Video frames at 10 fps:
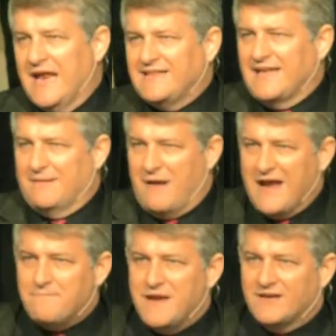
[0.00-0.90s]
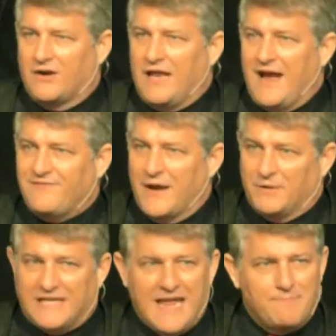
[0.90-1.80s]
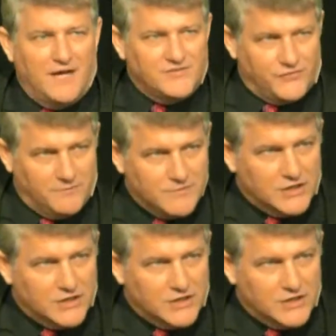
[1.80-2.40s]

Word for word: anything that might be in our life that would keep us from